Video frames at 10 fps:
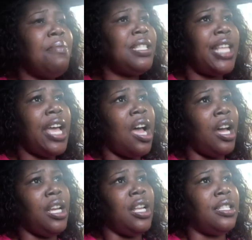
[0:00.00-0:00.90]
gonna tell
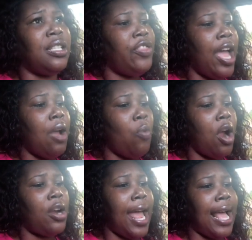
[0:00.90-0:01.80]
y'all this. There
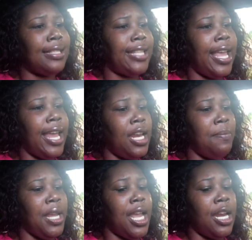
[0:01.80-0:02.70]
were, like I said in the
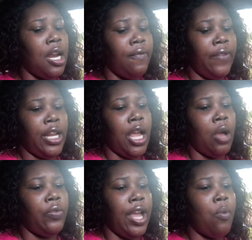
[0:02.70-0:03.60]
beginning of the
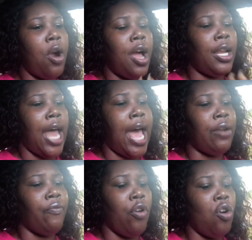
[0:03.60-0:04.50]
video, there were a lot
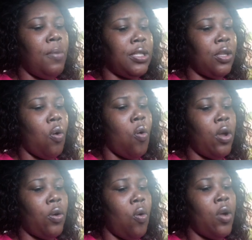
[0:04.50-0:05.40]
of rumors
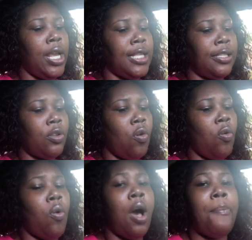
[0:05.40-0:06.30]
going on in
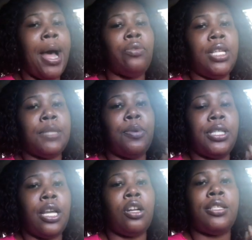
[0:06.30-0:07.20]
school about this
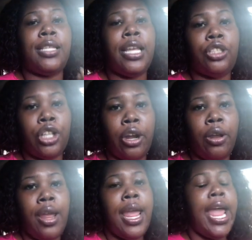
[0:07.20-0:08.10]
particular teacher.
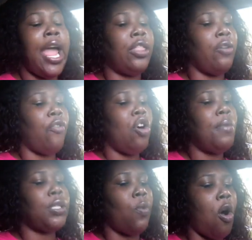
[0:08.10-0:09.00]
And the
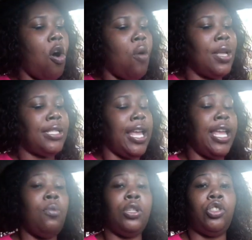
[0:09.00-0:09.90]
rumors were always that
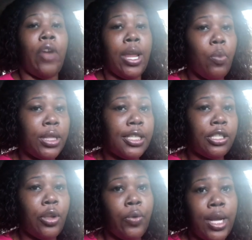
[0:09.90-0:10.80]
he would drink with the
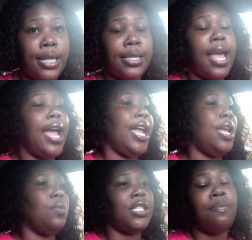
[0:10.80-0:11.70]
students and
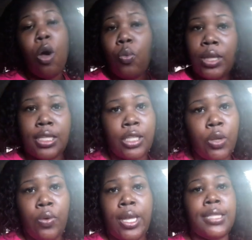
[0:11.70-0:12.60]
he would smoke with the
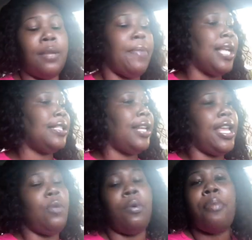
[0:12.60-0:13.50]
students and basically
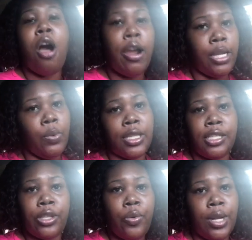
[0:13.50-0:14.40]
he would party with the
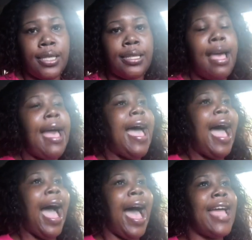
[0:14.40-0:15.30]
students.
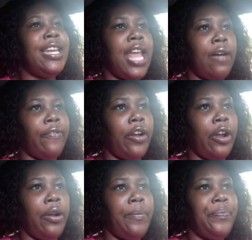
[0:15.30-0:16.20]
I
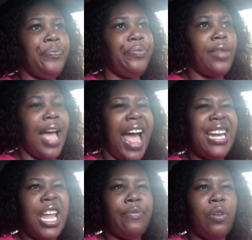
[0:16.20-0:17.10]
never
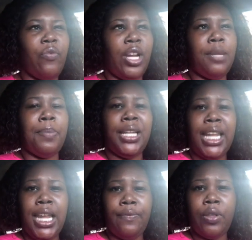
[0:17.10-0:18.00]
really
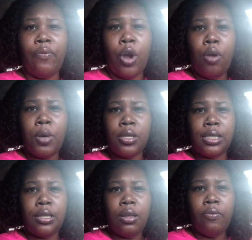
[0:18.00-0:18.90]
believed the
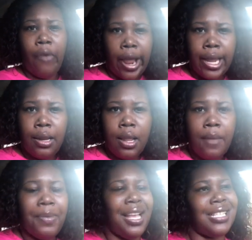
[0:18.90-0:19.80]
rumors, right?
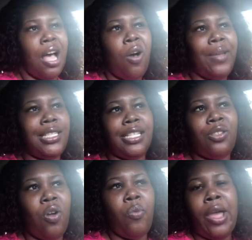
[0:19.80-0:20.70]
Because I always just
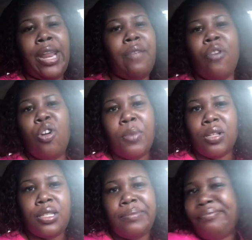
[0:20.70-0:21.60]
thought, well, they
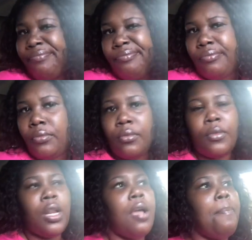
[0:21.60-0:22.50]
rumors.
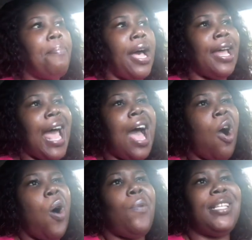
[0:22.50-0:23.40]
But I
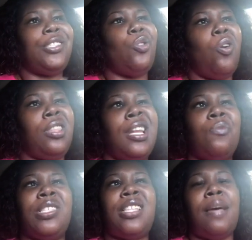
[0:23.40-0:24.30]
always thought that
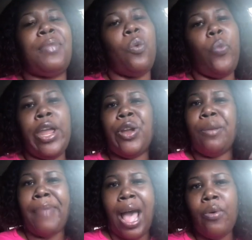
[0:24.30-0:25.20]
it was something weird
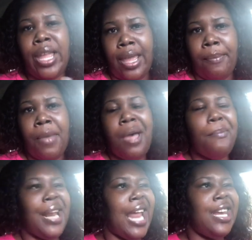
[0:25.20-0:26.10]
about him.
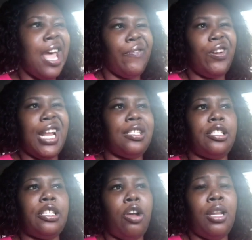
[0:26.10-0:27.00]
But I never
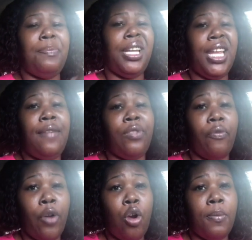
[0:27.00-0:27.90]
necessarily believed the
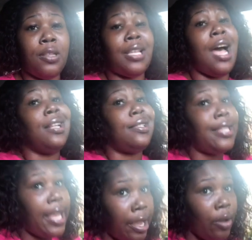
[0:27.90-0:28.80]
rumors
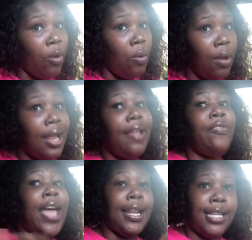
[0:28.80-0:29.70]
until
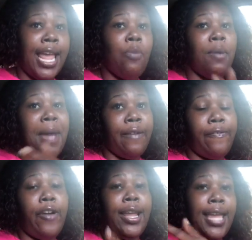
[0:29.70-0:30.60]
that day with my
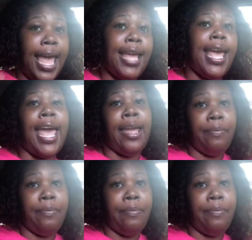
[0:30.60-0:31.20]
friend KK.